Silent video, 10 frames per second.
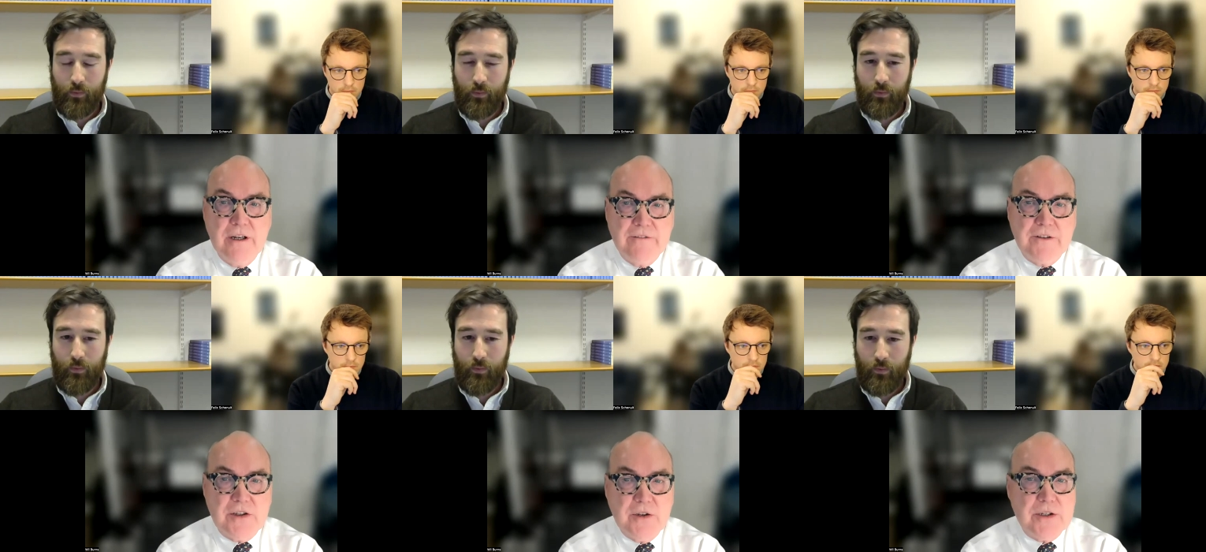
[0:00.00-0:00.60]

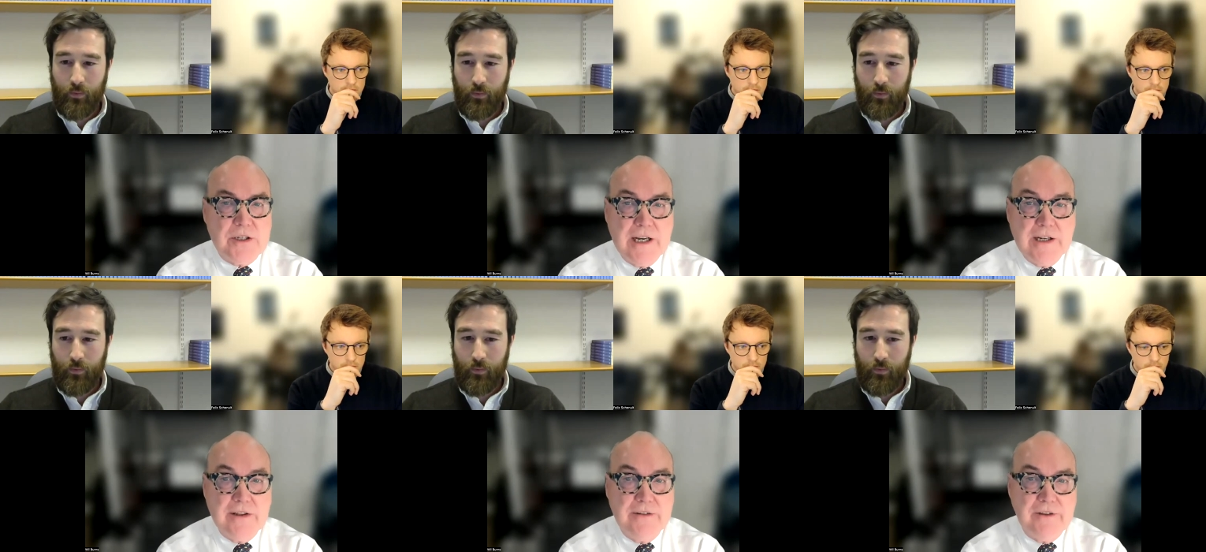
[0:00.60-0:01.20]

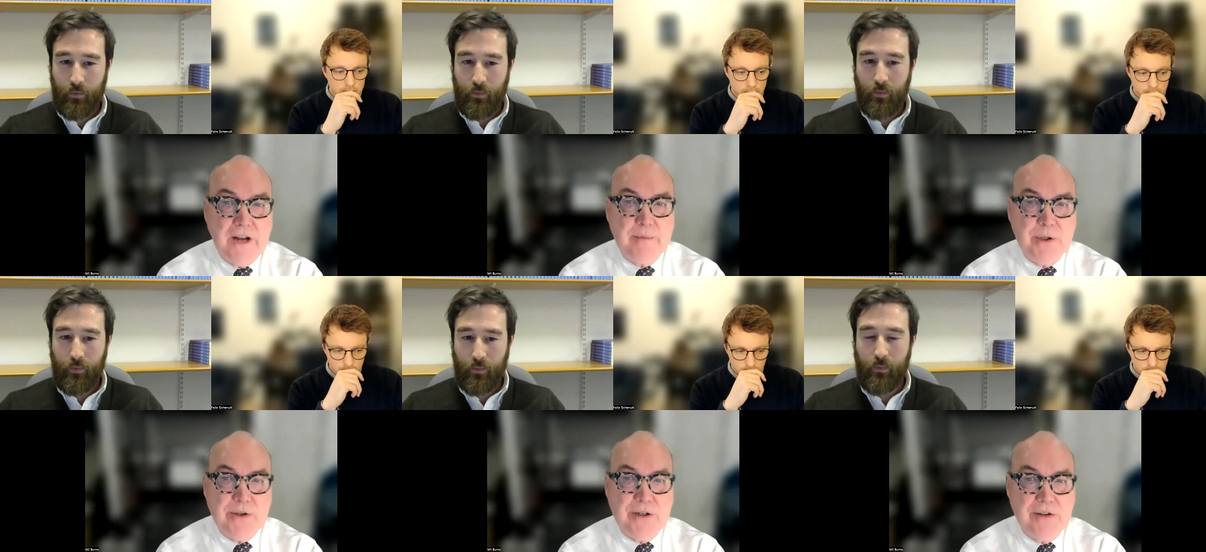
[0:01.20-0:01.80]
Speaker 1: facilitating the
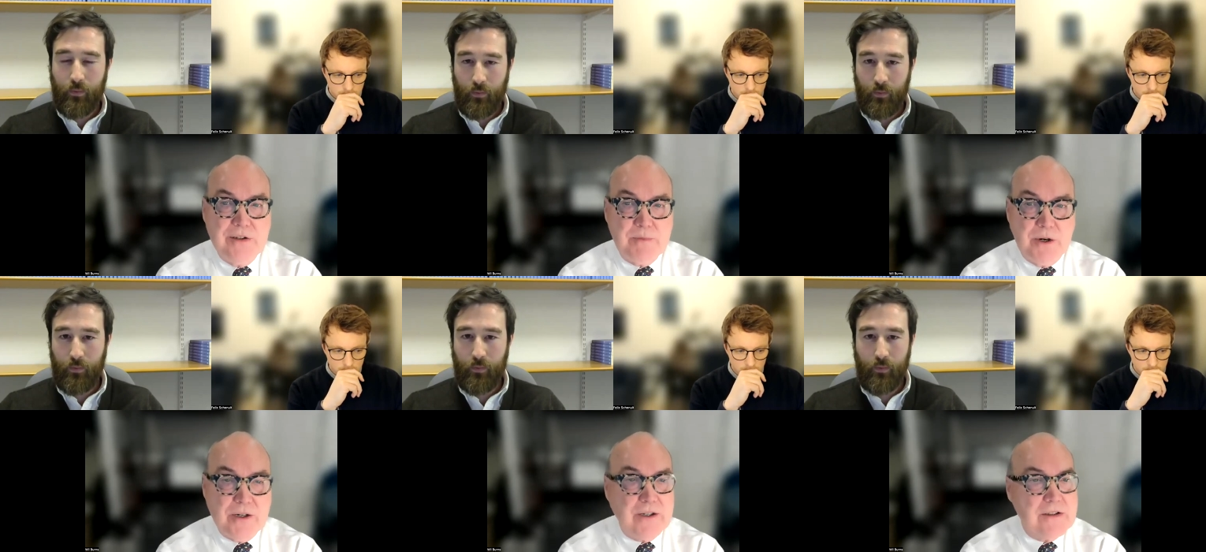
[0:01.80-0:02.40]
viability of these
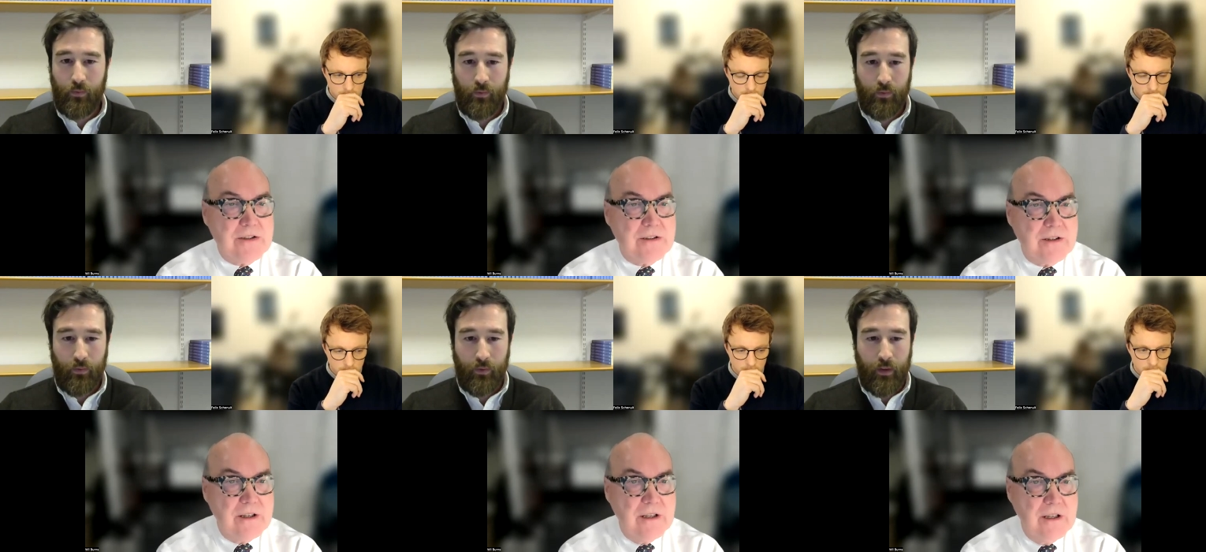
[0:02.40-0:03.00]
markets?
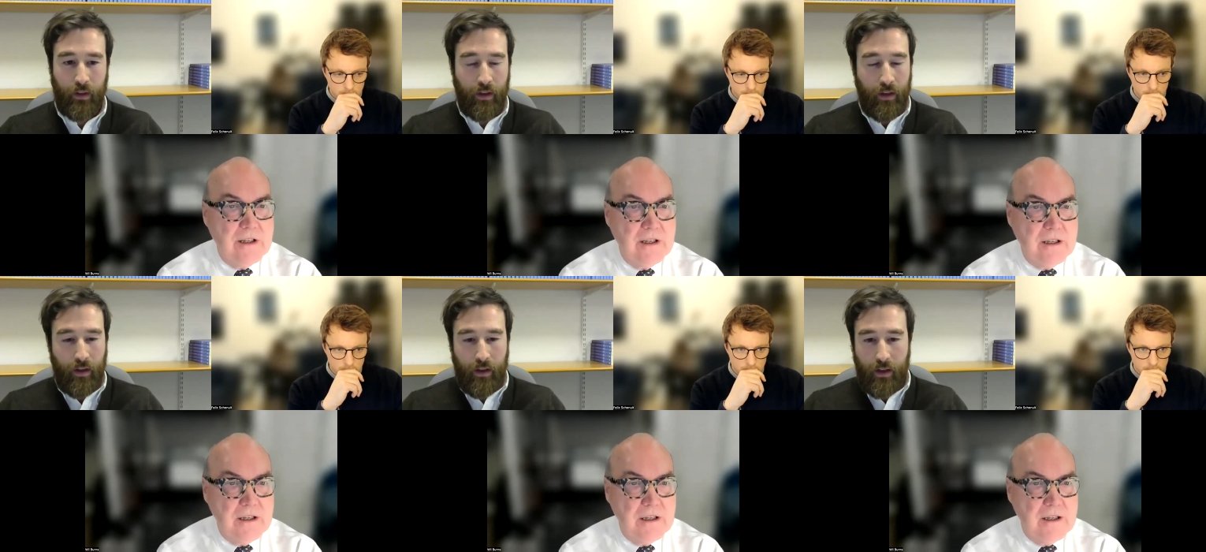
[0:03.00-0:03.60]

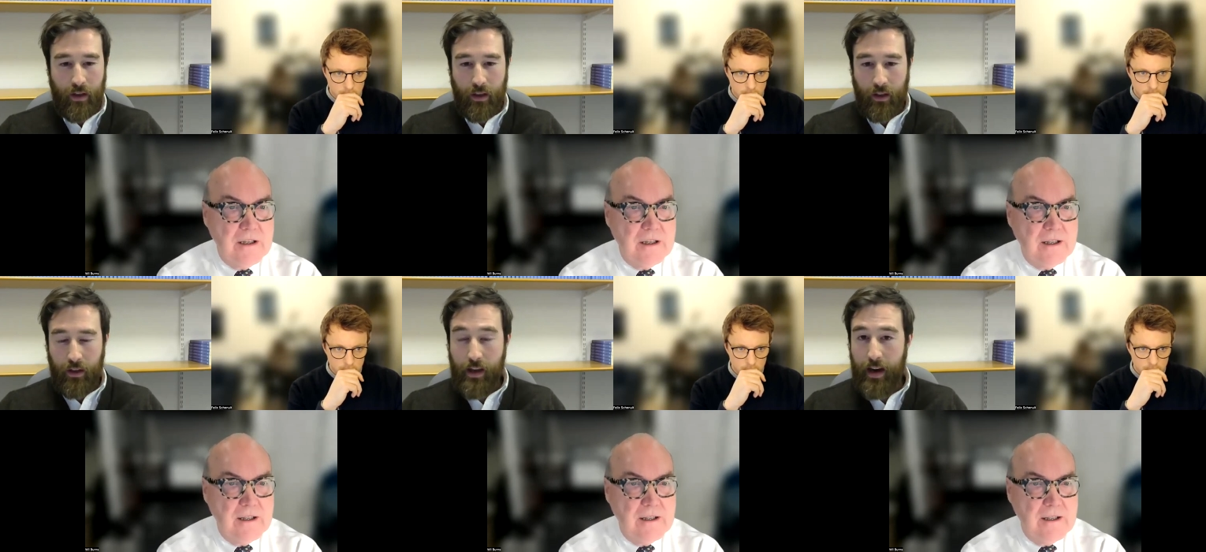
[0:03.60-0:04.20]

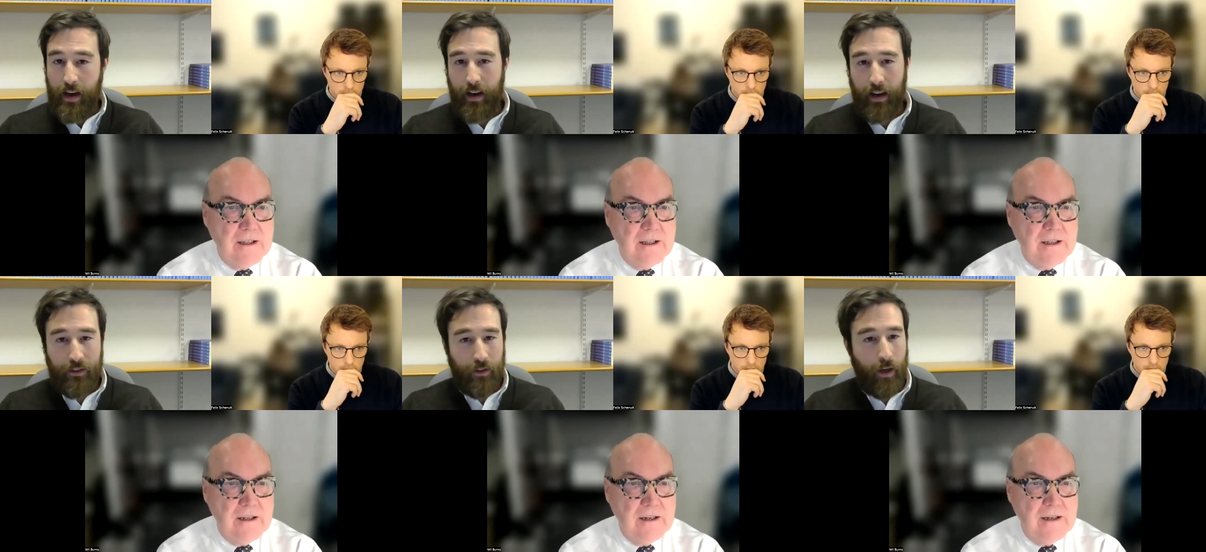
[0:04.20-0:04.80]
Speaker 2: Yeah,
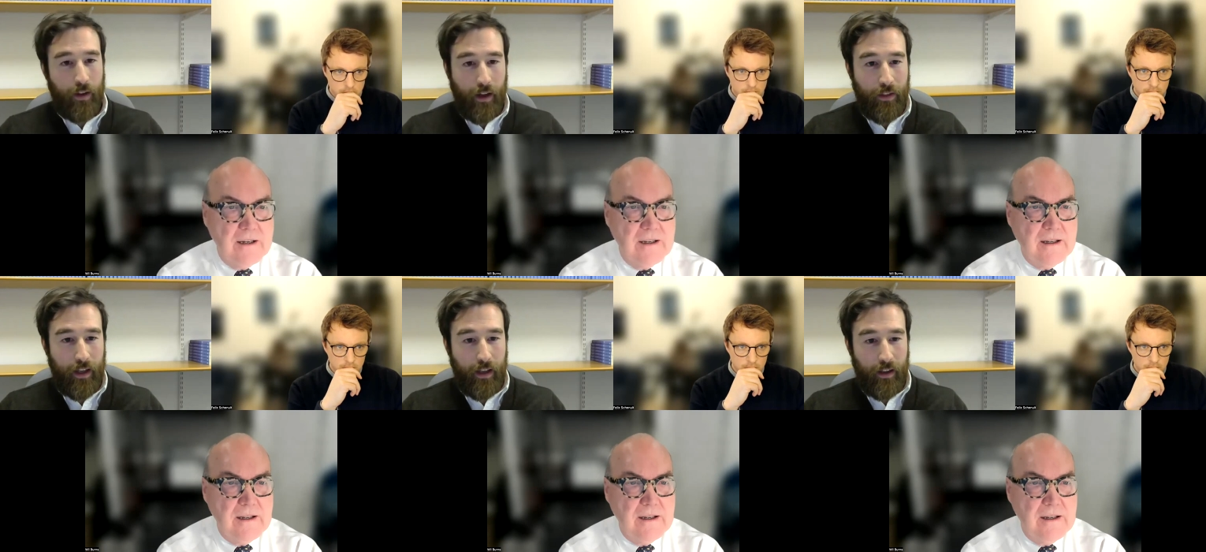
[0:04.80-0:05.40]
so I, I
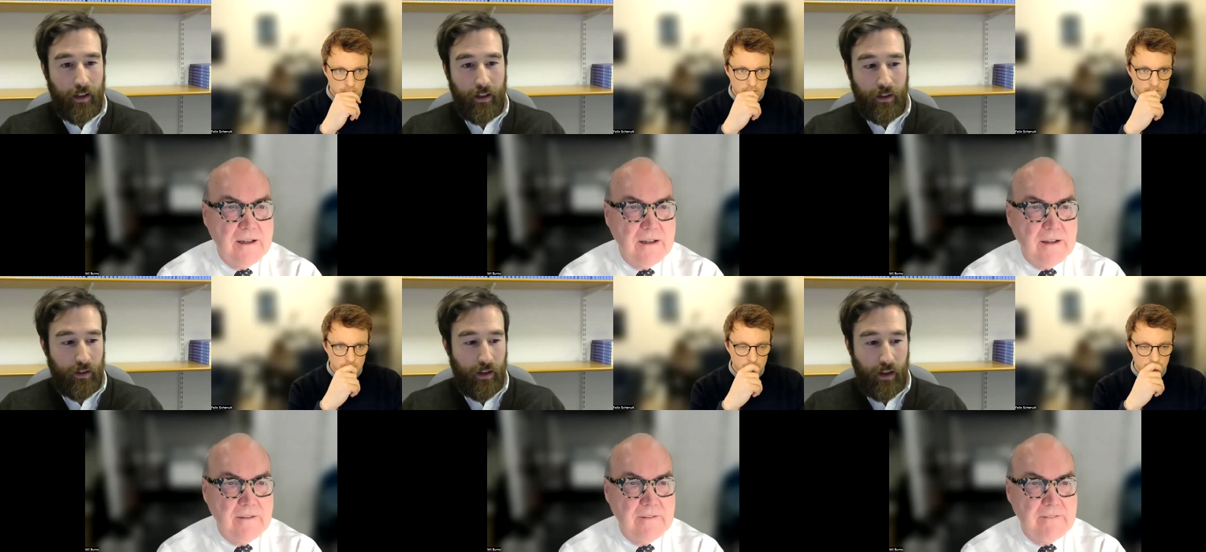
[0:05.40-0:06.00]
think
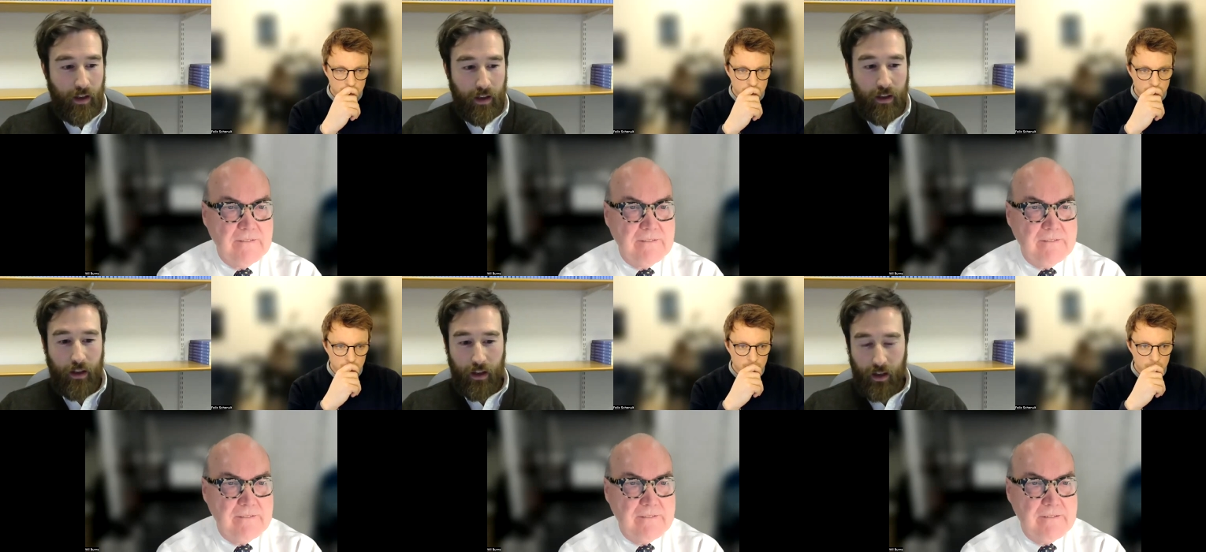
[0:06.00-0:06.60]

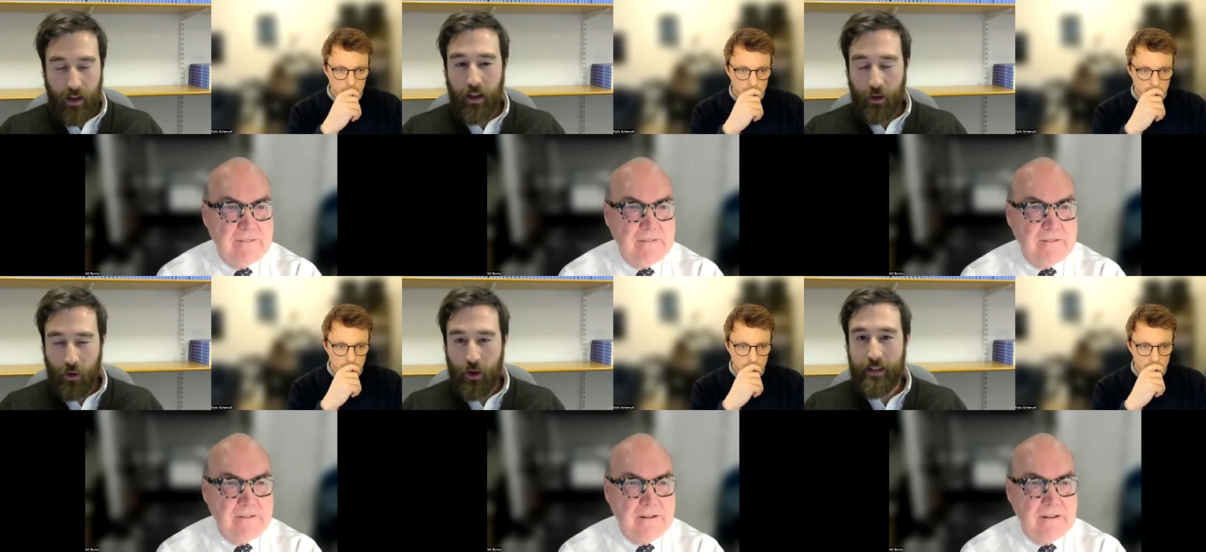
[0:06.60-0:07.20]

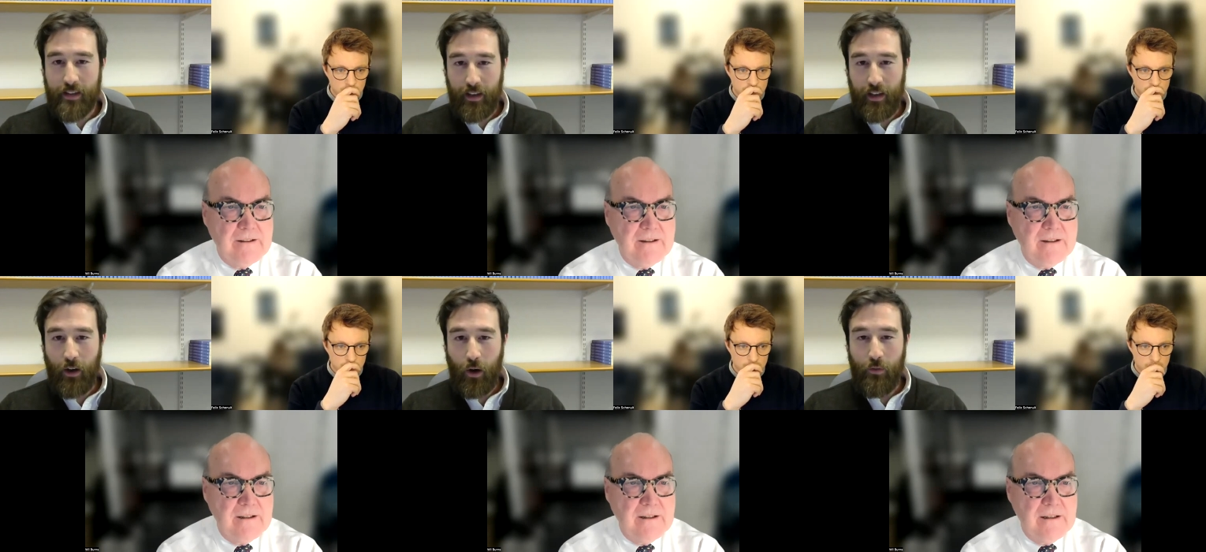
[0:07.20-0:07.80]

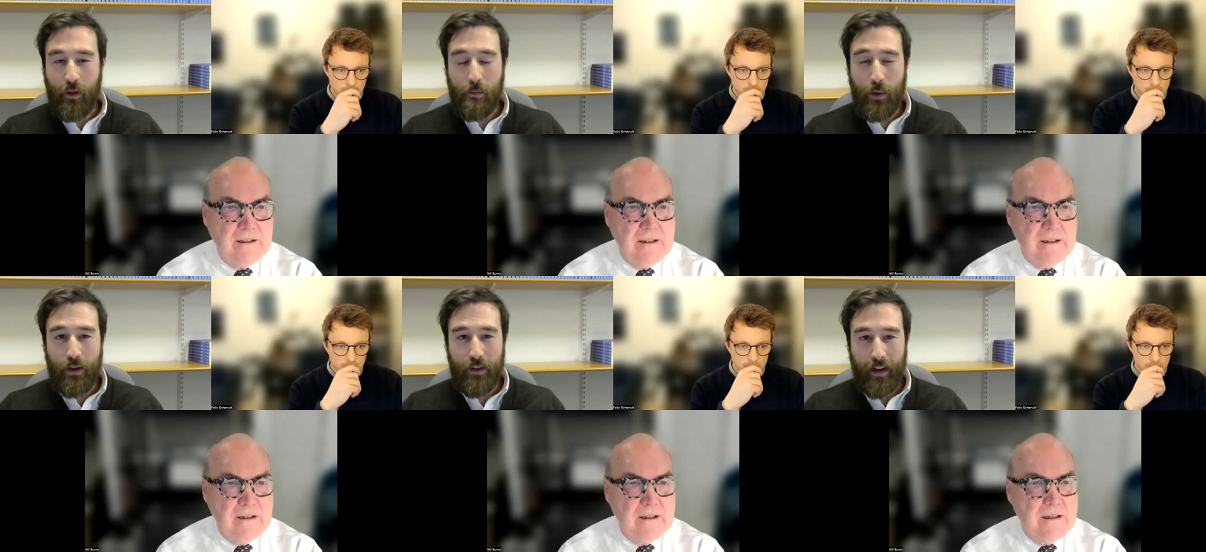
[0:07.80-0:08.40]
increasingly of the
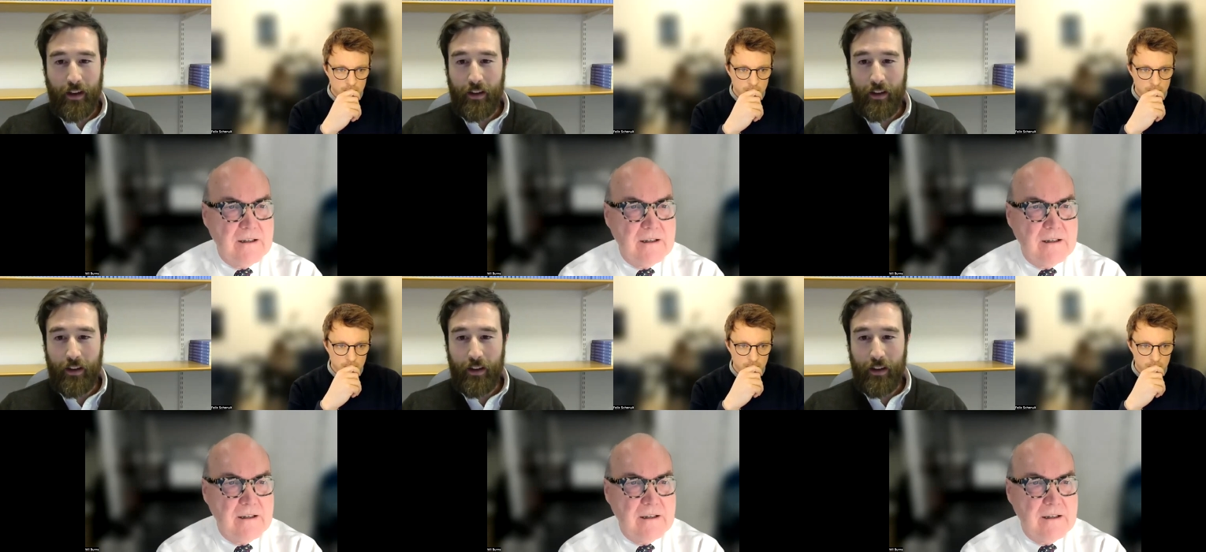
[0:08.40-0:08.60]
opinion that